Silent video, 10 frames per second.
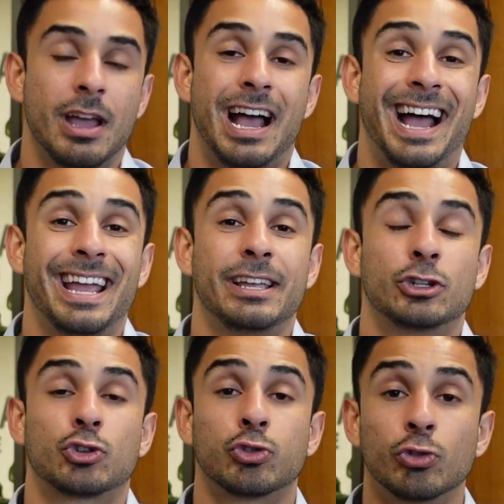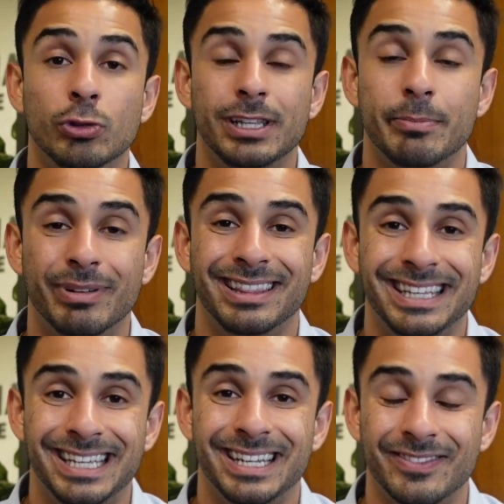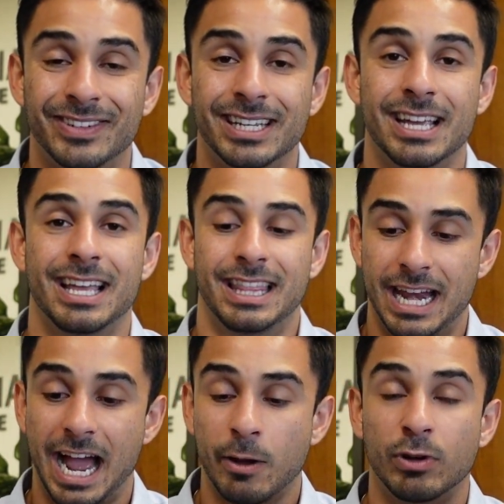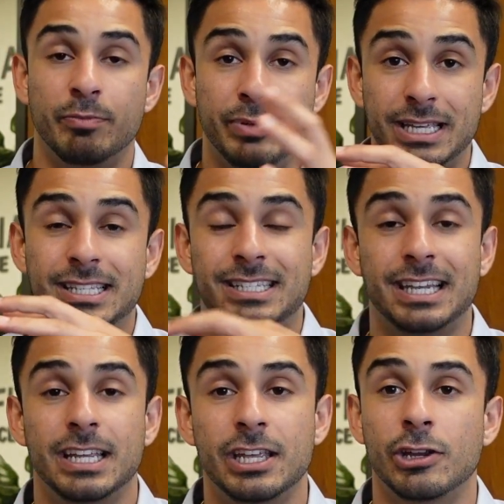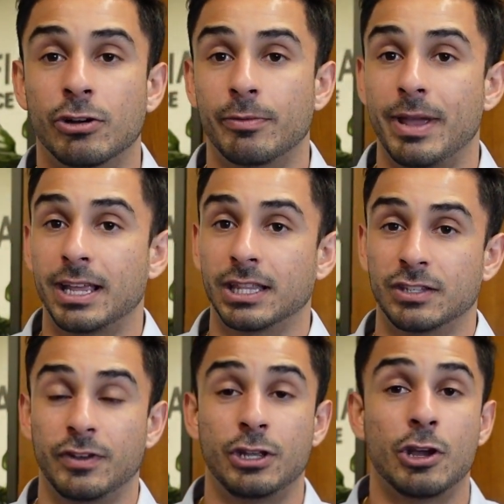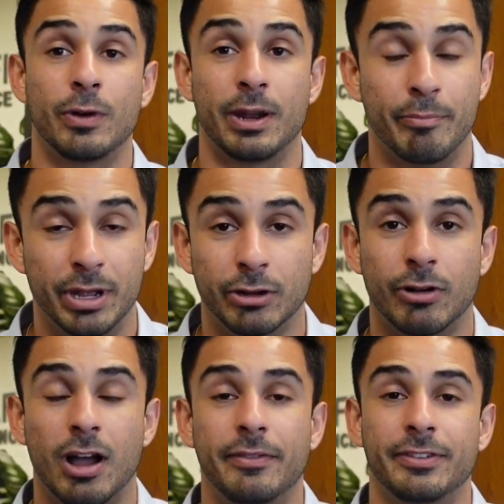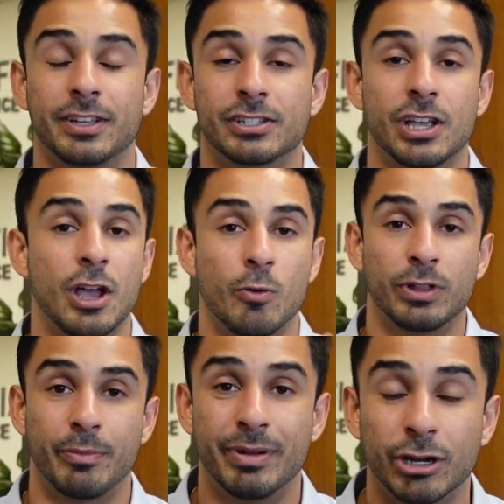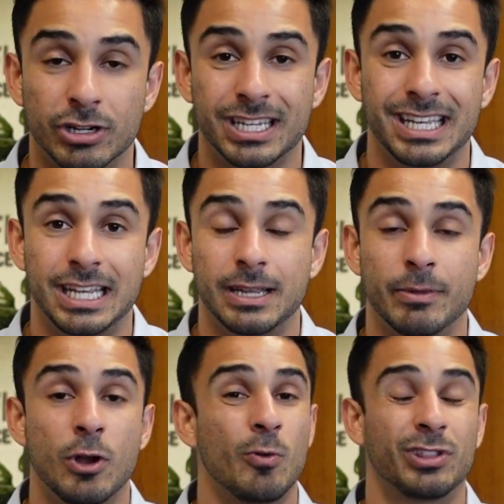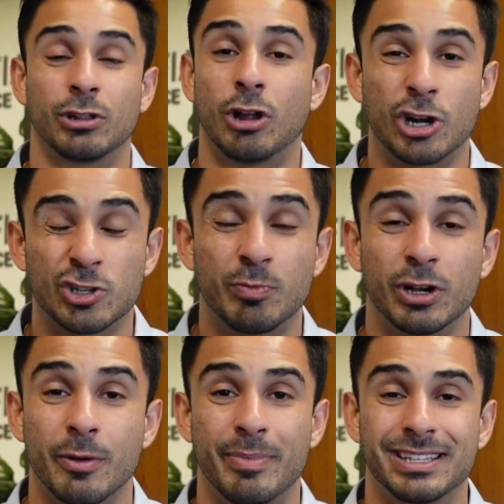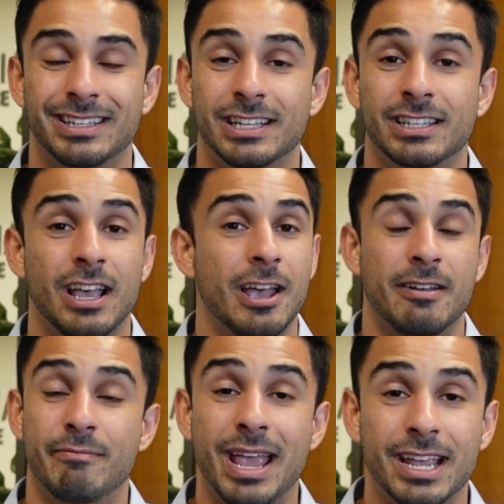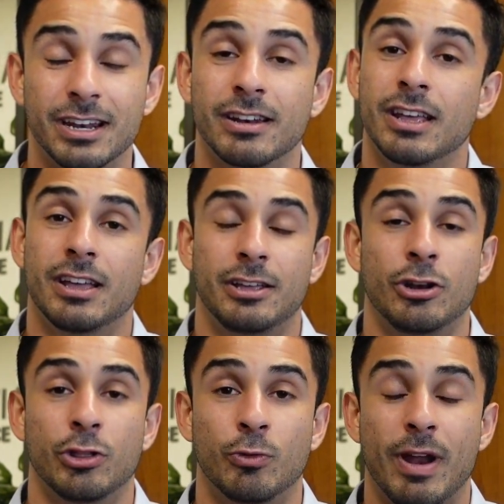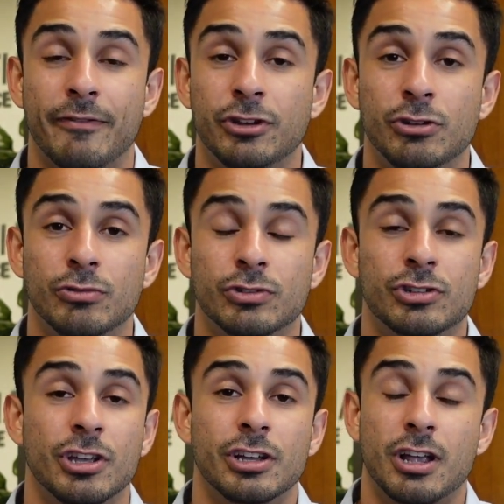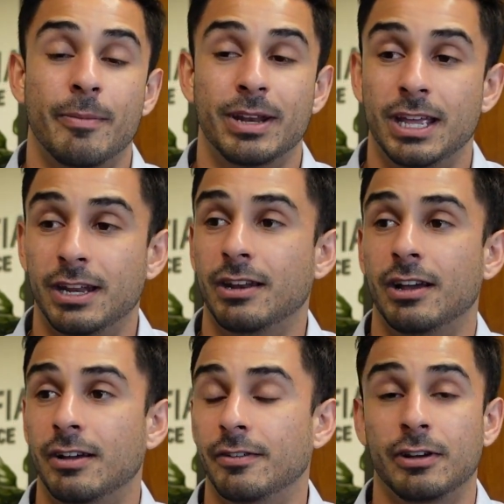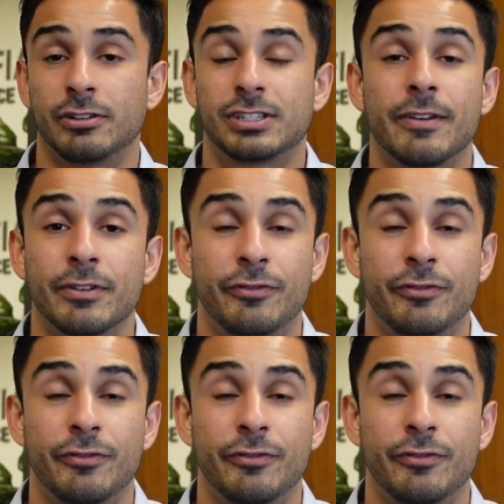I truly believed that I would be sitting here making this video in a bigger office with a bigger team, with a large book of business, making, the revenues coming in 7